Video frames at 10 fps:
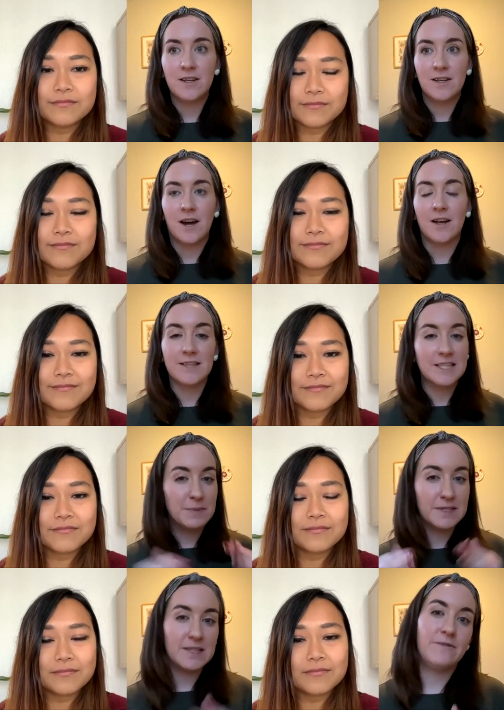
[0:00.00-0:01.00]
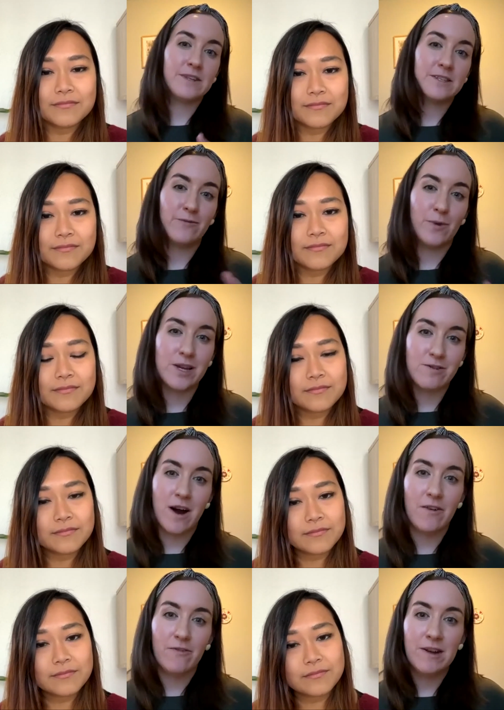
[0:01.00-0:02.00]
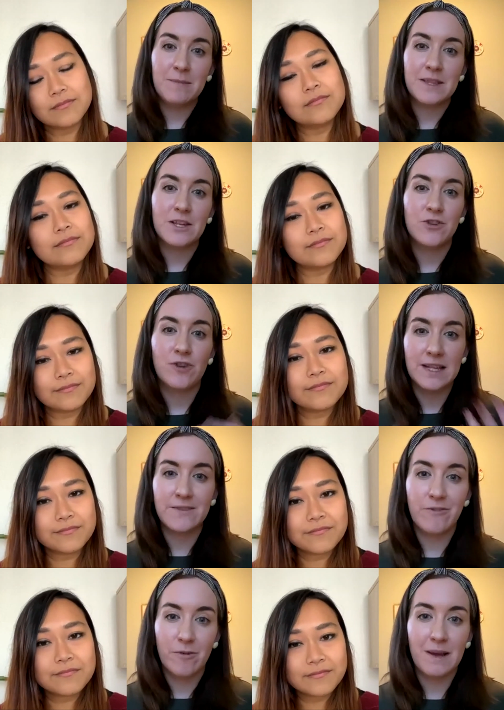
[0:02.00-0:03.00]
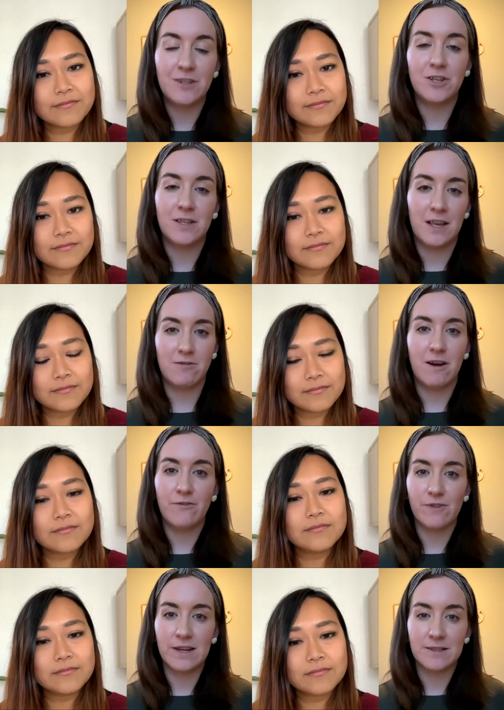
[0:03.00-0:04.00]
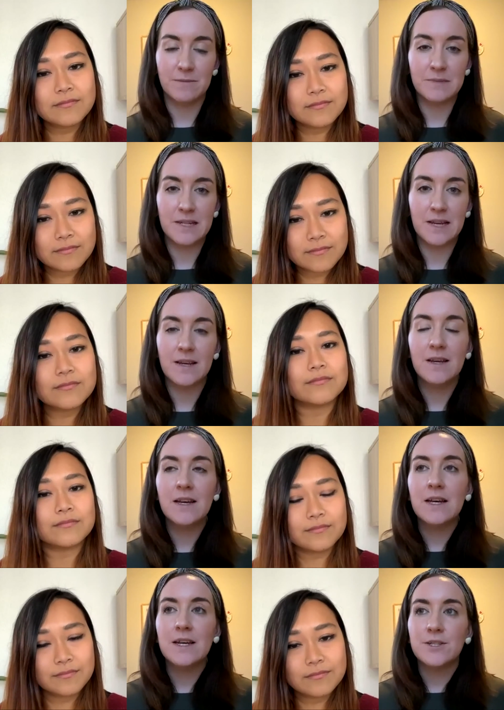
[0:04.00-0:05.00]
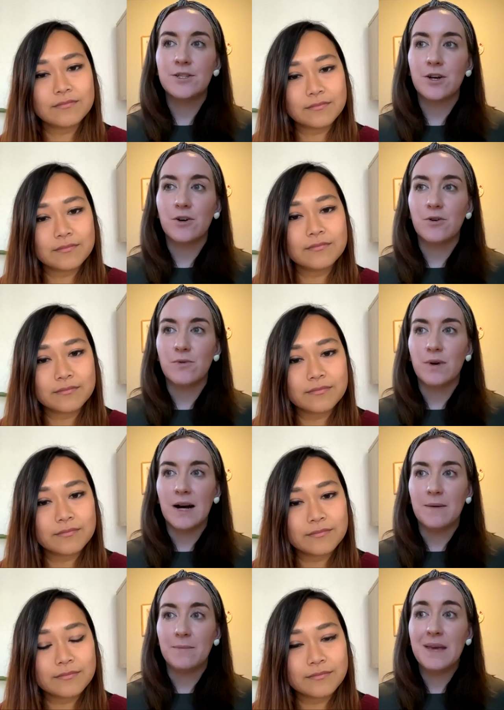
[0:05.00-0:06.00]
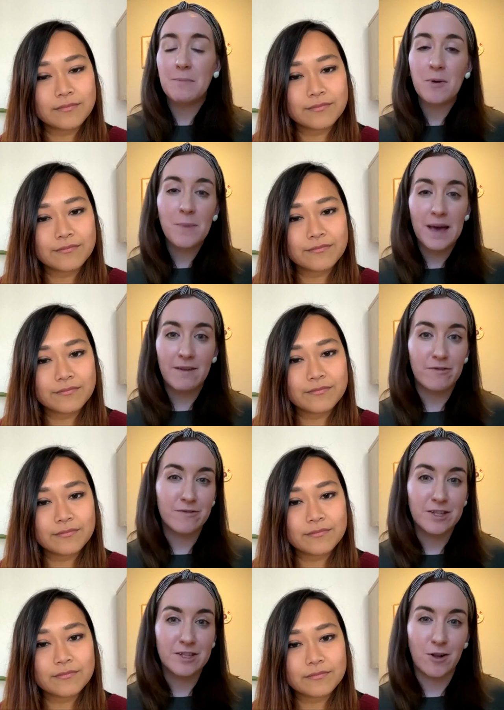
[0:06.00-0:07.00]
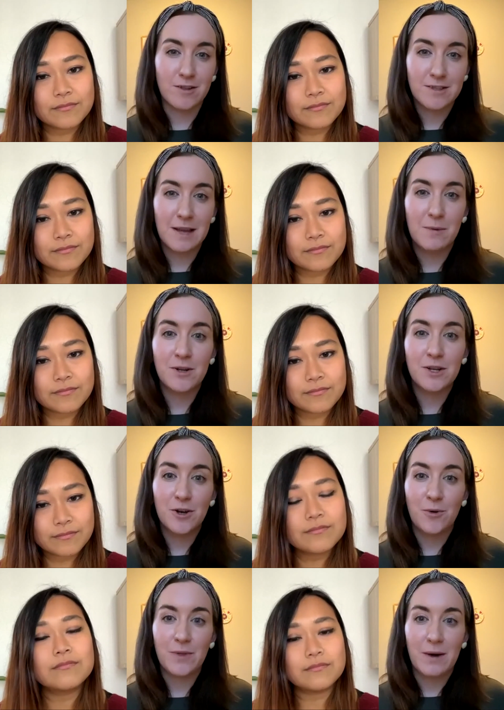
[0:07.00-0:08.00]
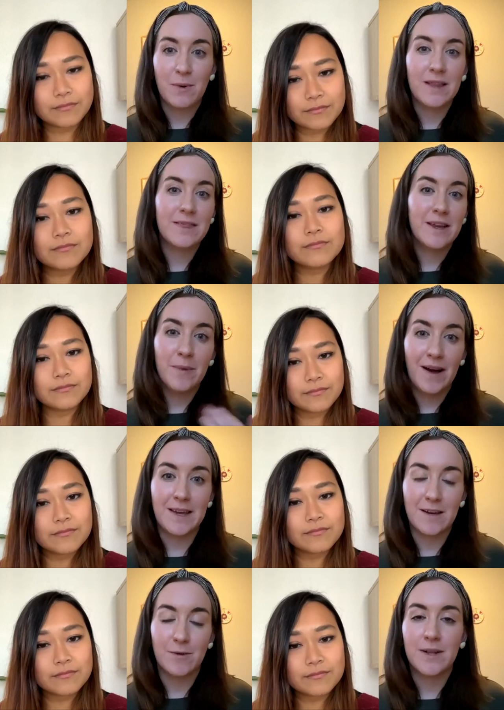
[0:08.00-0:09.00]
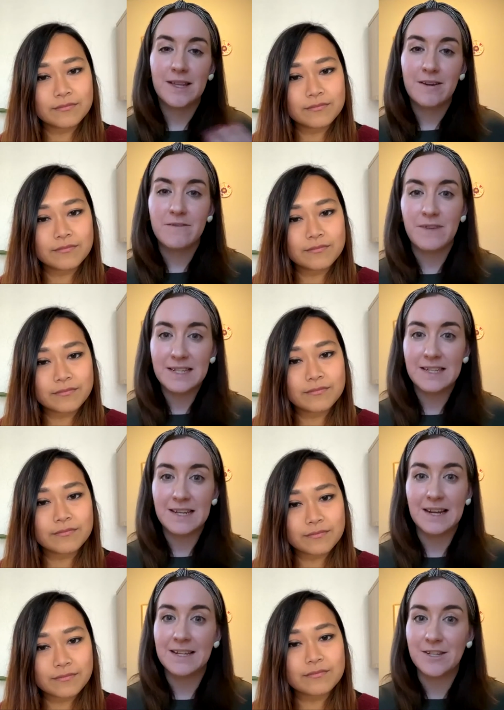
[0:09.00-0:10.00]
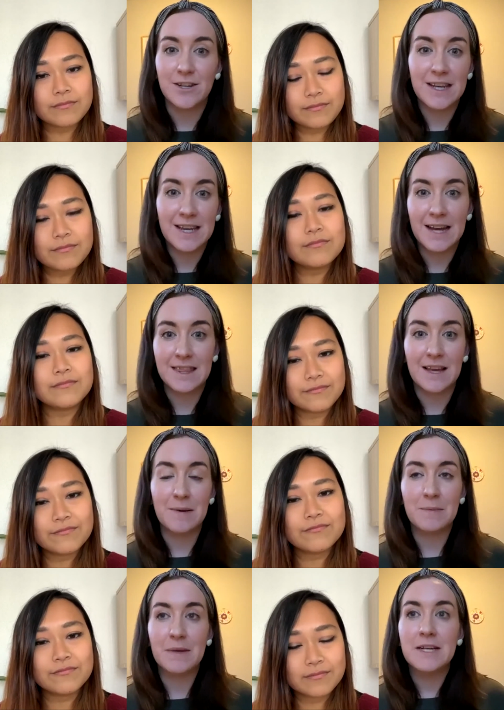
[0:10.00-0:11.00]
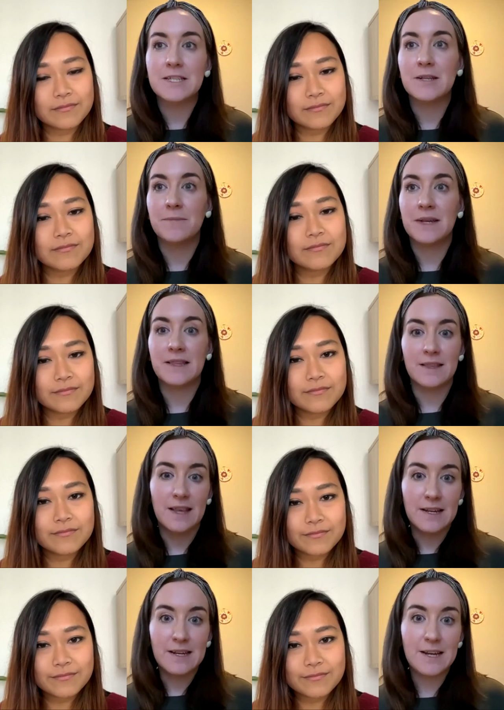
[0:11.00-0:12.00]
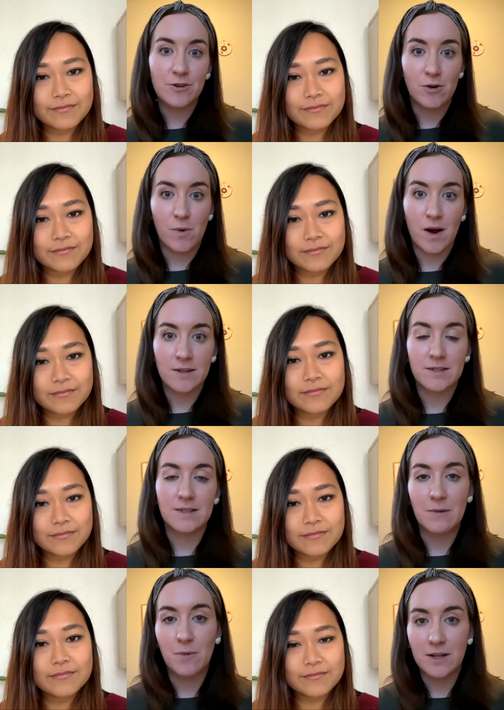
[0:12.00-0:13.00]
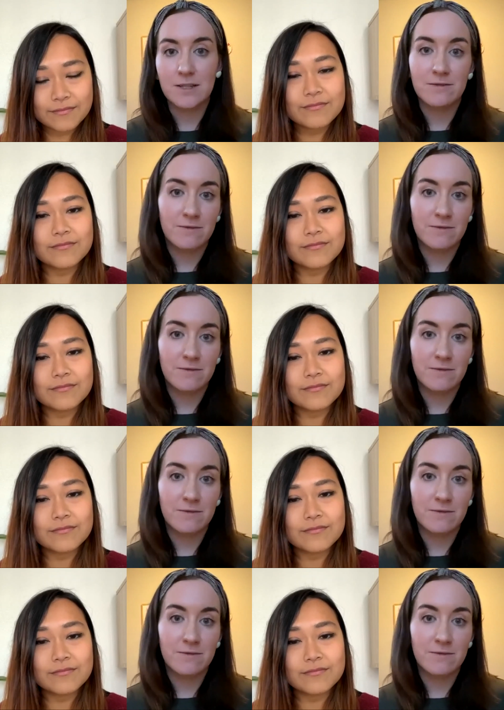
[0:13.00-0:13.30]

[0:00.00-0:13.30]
Speaker 1: on the specifics of what you're offering but the transformation that you're offering somebody so um, people pay for results they want to know that what they're buying or what they're investing in is going to get them something that they need or want and they want